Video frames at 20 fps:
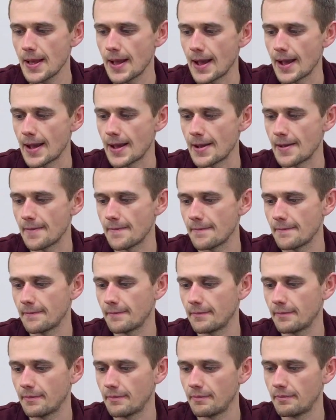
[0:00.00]

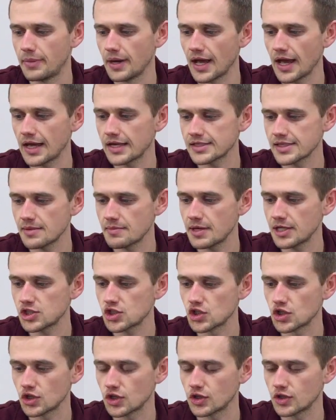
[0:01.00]
But as I
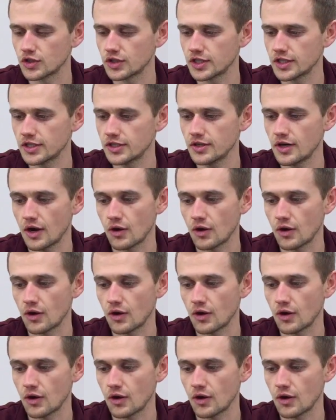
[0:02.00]
mentioned earlier,